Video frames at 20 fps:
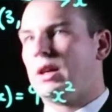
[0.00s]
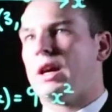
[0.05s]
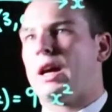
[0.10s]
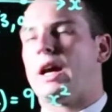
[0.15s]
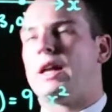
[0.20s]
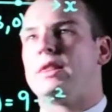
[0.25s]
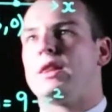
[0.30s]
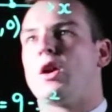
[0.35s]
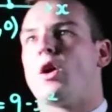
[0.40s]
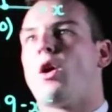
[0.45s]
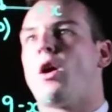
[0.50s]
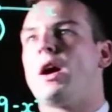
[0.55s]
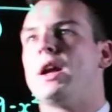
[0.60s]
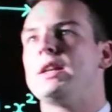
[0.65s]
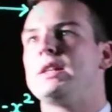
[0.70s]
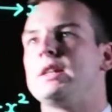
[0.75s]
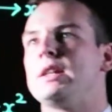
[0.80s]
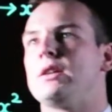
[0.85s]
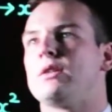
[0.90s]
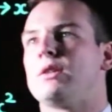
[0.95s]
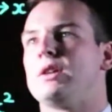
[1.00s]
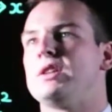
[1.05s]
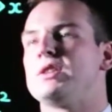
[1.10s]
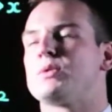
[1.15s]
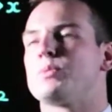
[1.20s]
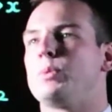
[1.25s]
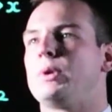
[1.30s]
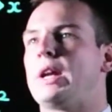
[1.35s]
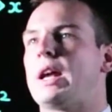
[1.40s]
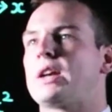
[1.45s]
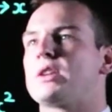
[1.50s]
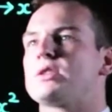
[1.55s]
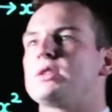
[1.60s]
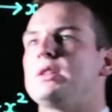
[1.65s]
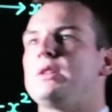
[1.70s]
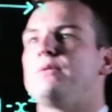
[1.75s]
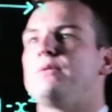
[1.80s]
And the idea is we'd actually